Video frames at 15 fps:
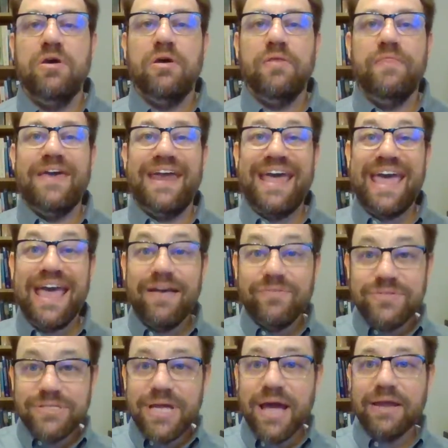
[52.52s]
that have
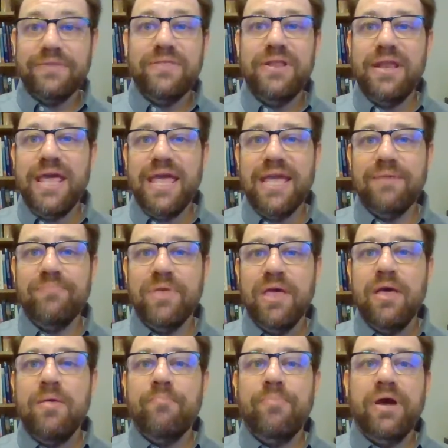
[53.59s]
stock in the name
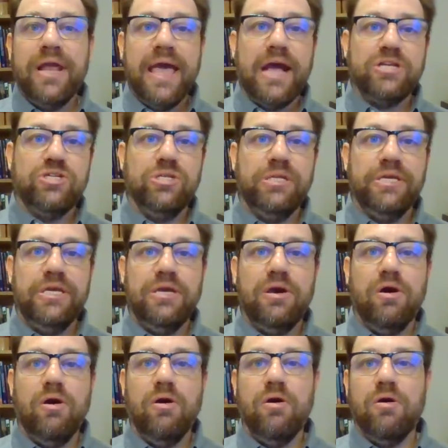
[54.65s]
but actually
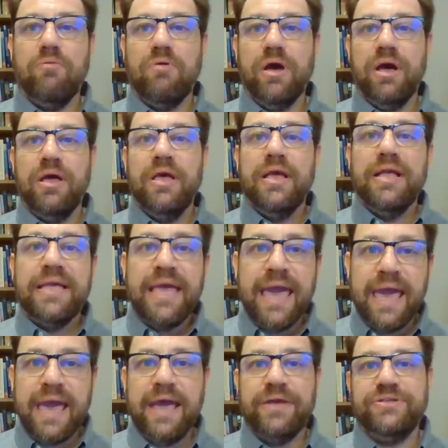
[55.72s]
are
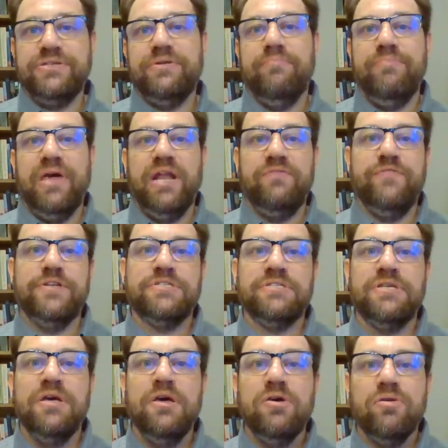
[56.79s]
cash
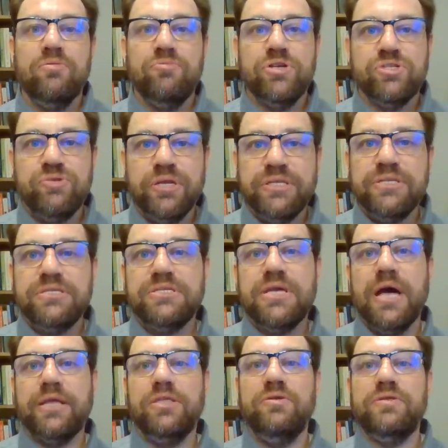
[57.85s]
benefits: restricted
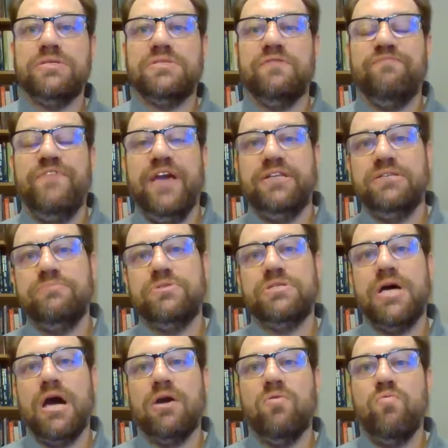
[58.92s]
stock units, phantom
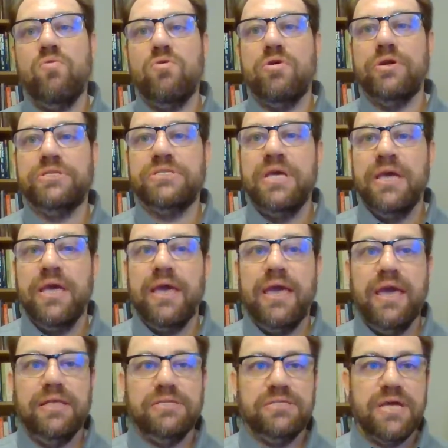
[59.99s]
stock awards,
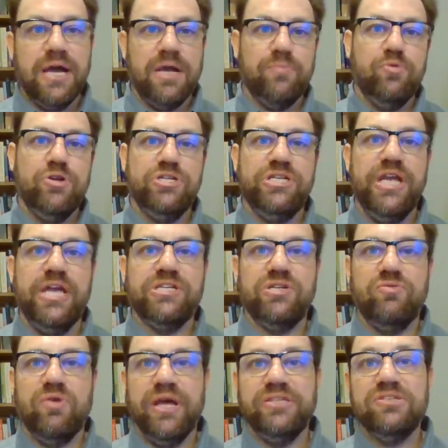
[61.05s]
and stock
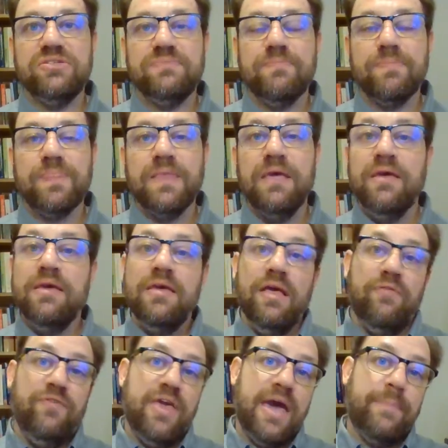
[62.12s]
appreciation rights.
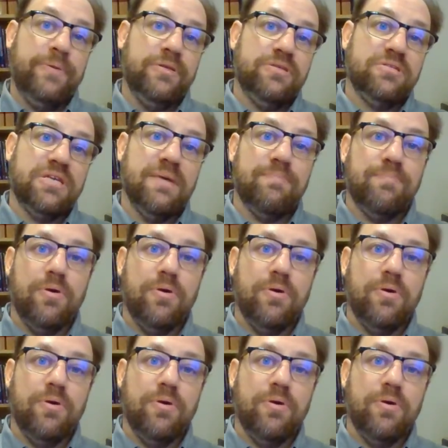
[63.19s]
If you happen to skip